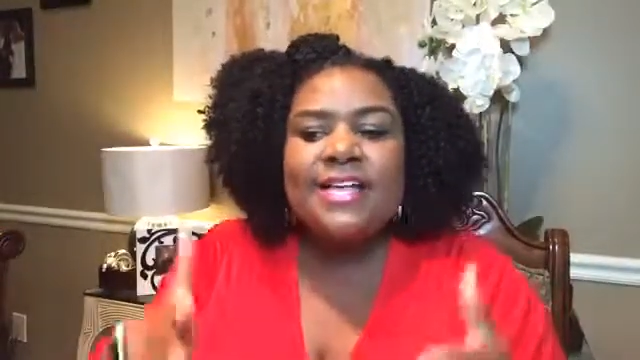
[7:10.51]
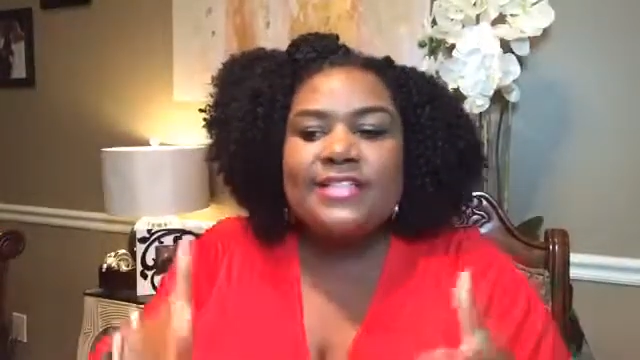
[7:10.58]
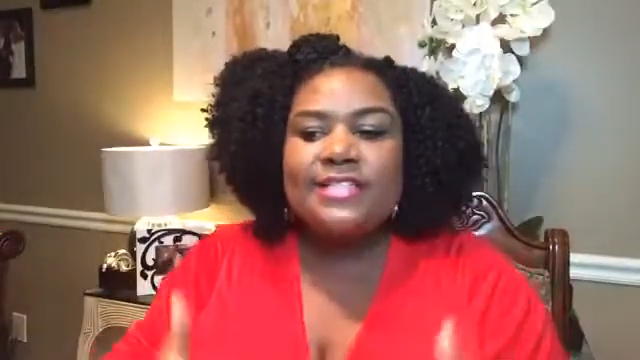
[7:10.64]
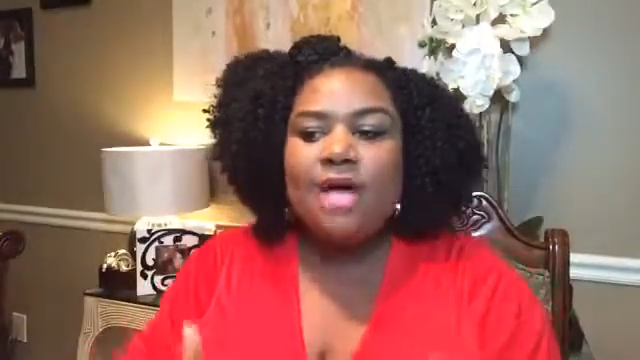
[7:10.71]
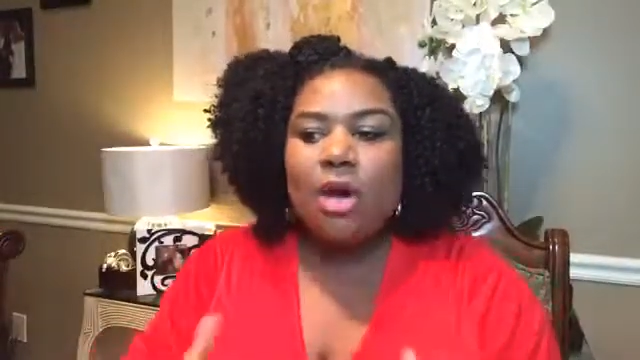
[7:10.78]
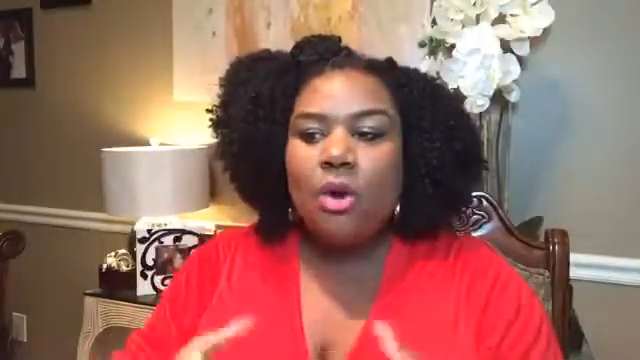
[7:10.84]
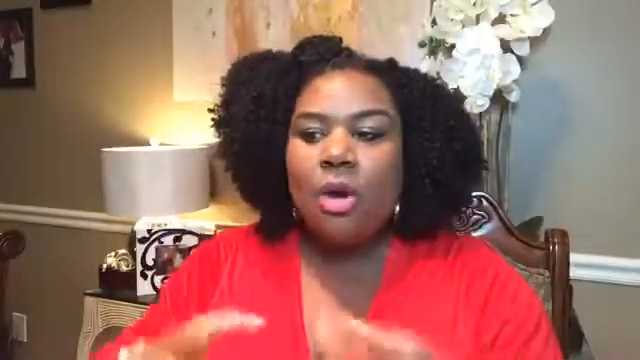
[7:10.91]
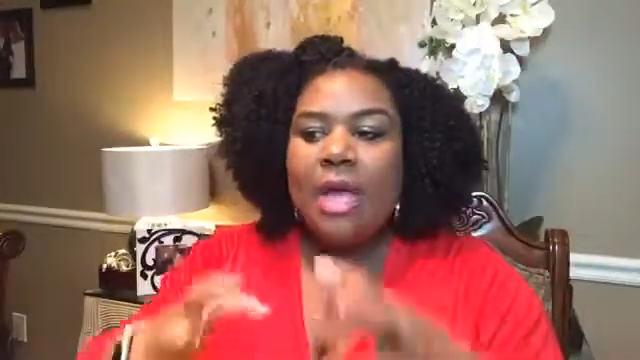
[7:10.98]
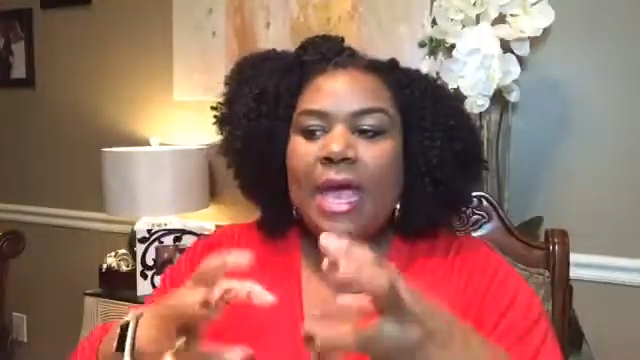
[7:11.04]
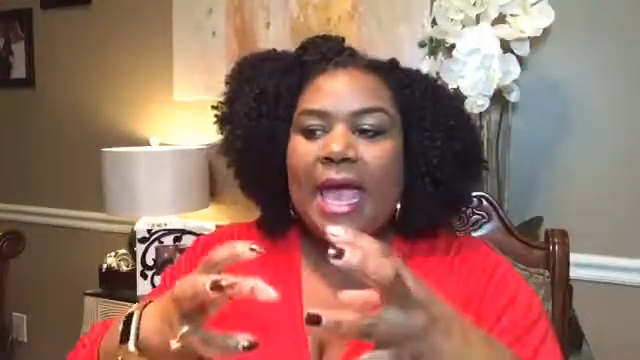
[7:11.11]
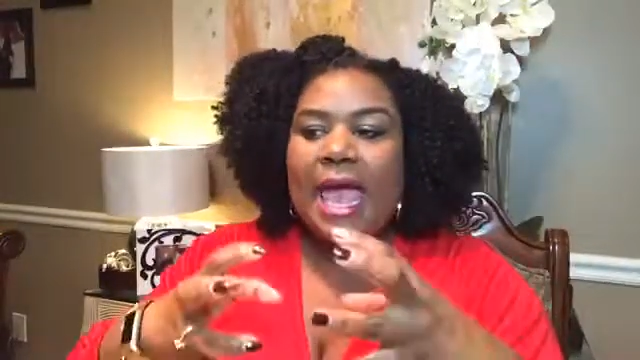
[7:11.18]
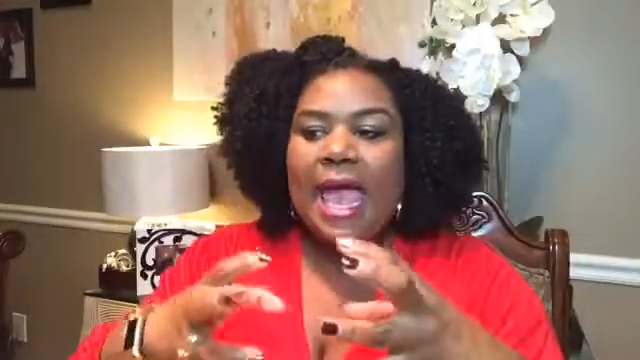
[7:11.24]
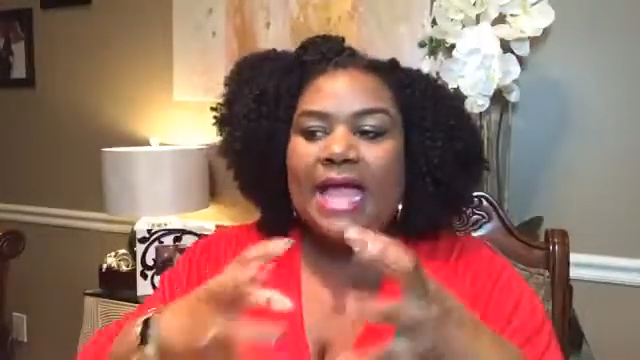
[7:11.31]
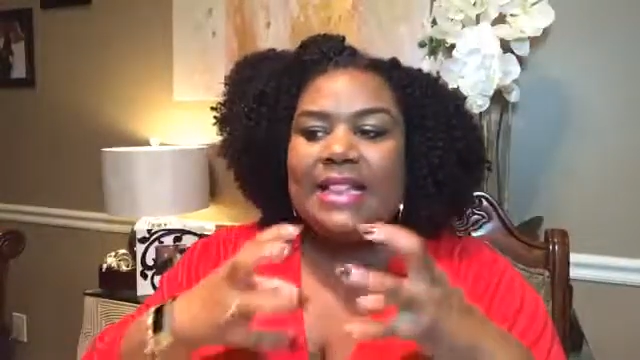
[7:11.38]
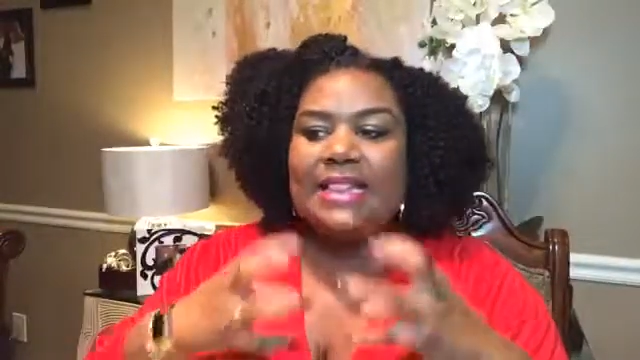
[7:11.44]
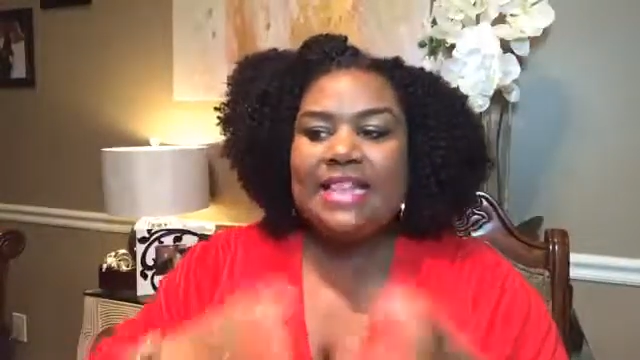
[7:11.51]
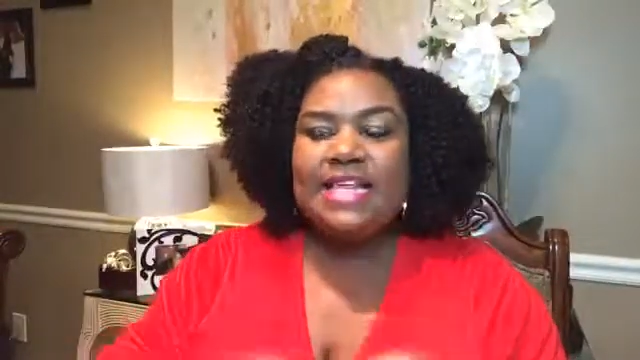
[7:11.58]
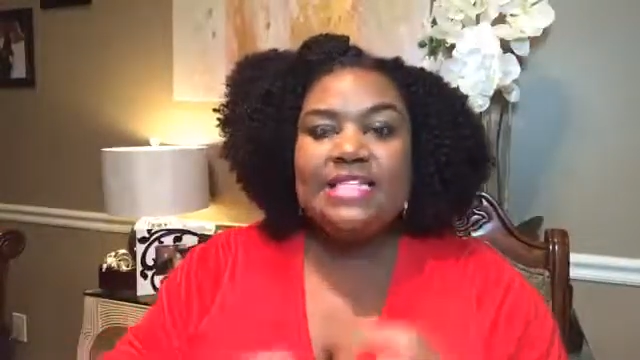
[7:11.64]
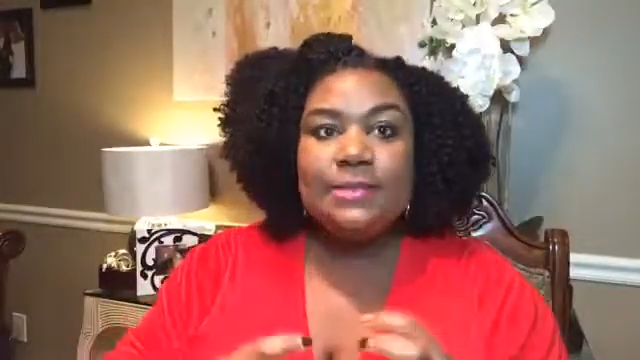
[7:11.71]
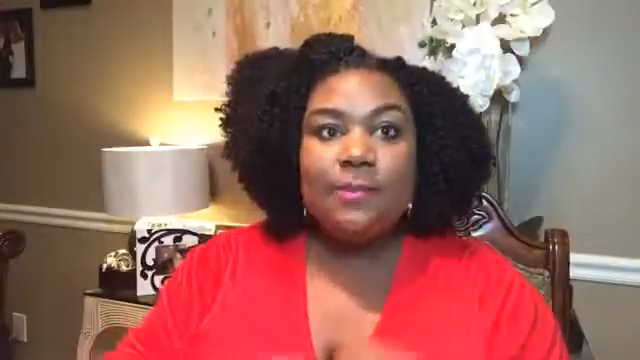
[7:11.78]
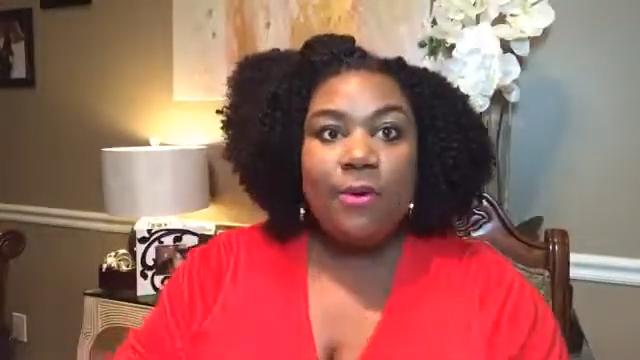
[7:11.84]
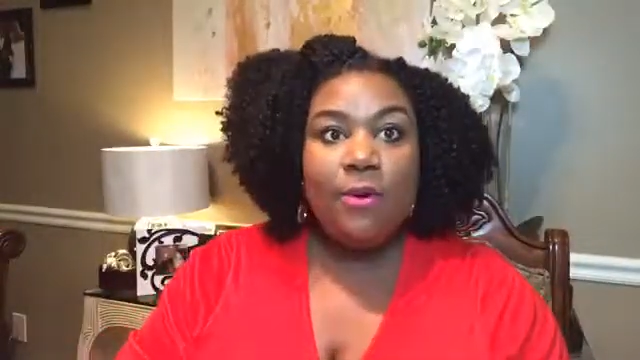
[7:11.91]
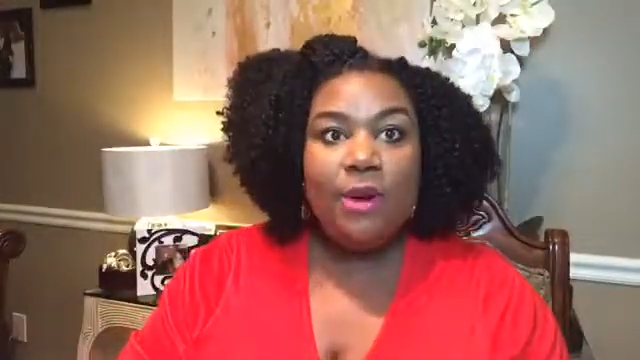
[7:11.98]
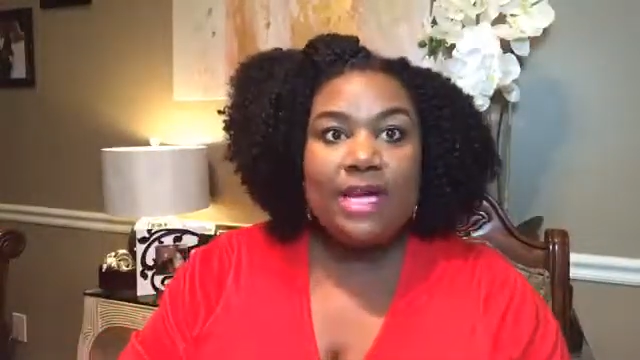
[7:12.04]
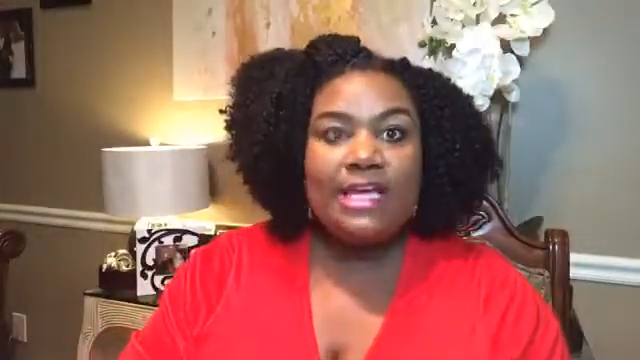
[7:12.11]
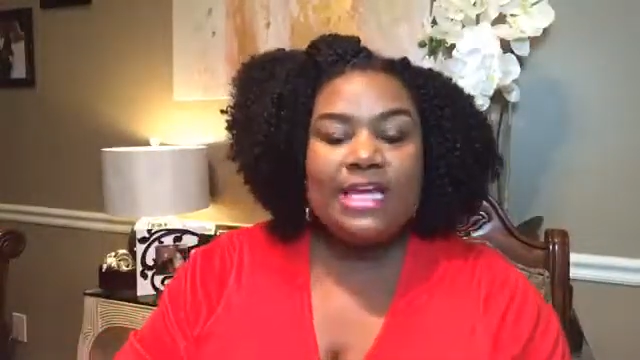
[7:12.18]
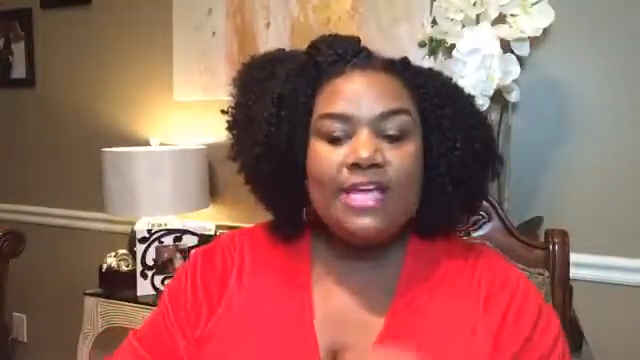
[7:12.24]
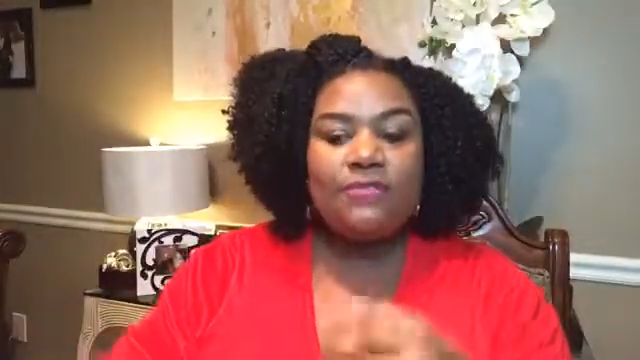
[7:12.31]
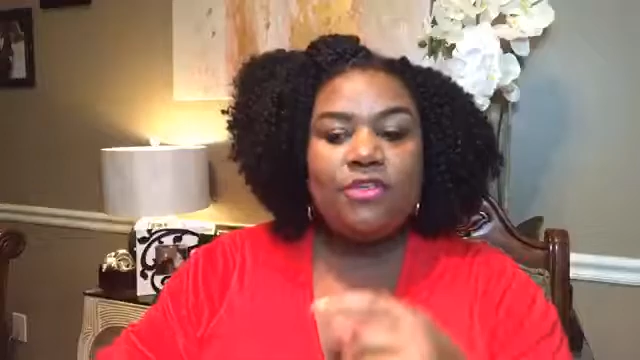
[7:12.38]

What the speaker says: So at this point,